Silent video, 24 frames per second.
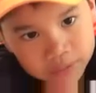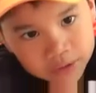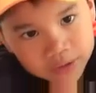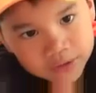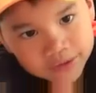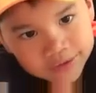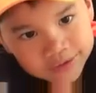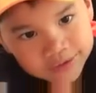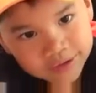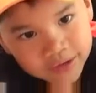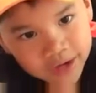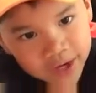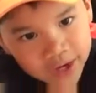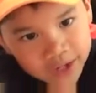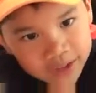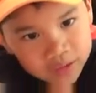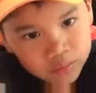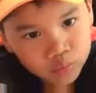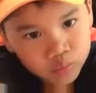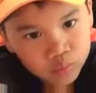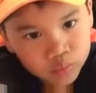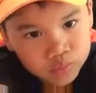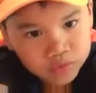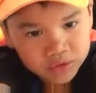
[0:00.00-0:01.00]
but
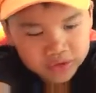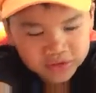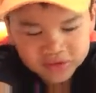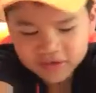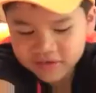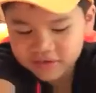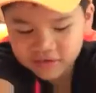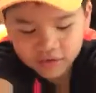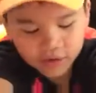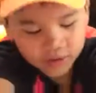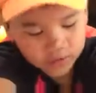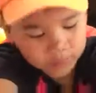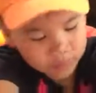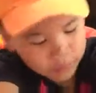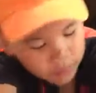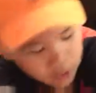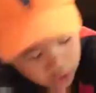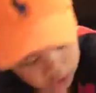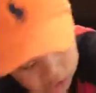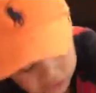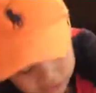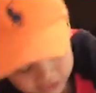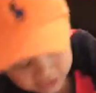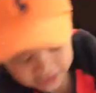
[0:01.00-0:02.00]
this is not a
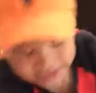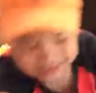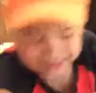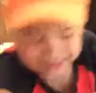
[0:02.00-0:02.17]
mock, this